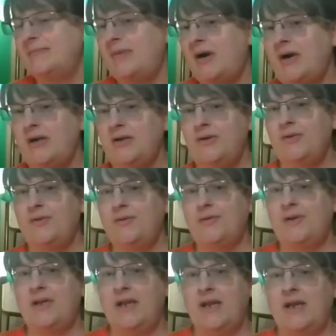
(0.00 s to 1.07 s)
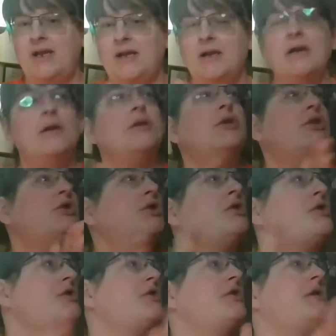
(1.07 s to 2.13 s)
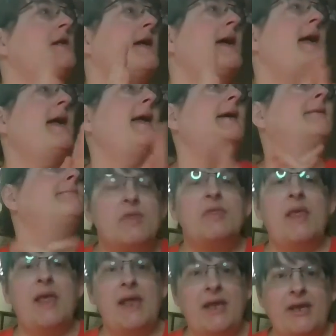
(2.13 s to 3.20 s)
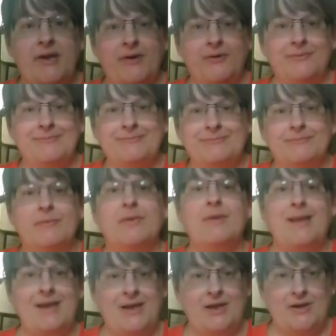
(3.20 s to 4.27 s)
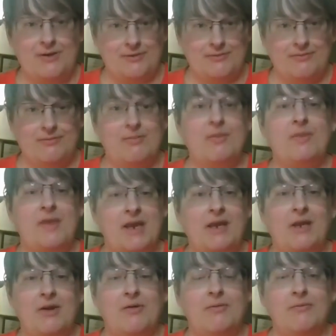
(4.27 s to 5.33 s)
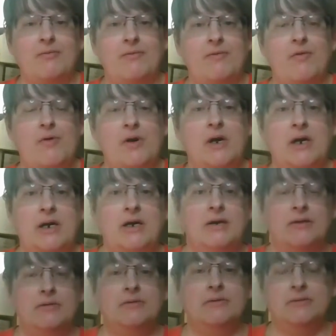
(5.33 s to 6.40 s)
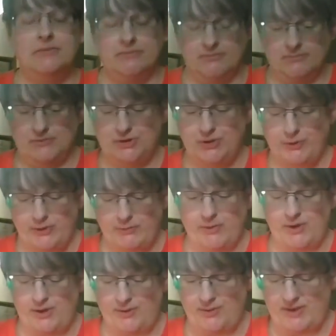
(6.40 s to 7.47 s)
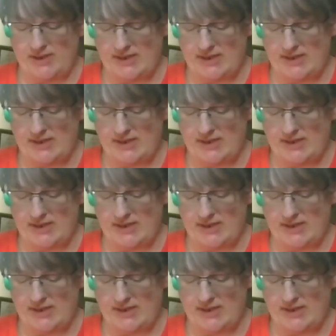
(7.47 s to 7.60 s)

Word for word: is Martin Luther King Jr. Day. Thank you, thank you, thank you for doing what you